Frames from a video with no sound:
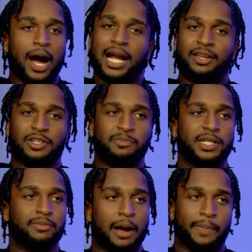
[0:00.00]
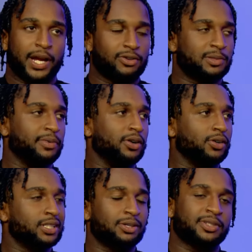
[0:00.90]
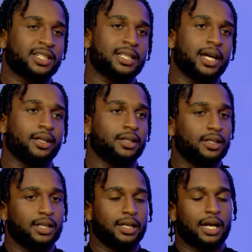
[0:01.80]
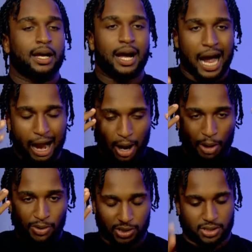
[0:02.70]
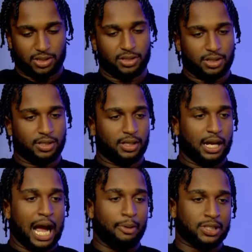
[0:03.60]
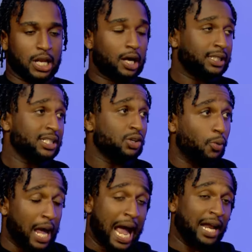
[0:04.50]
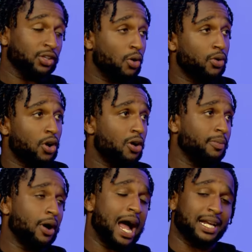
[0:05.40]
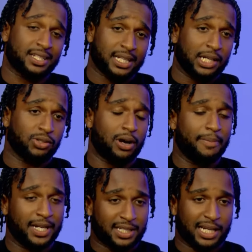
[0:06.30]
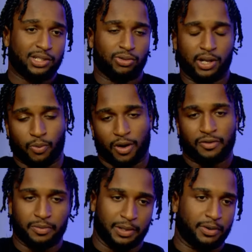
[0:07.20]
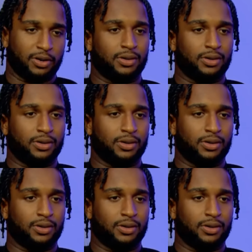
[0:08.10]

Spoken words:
I didn't even speak to my parents, bro. Cause it was just like, I was locked into what I had going on, bro. I had the schedule, I made the schedule and it worked for me, bro.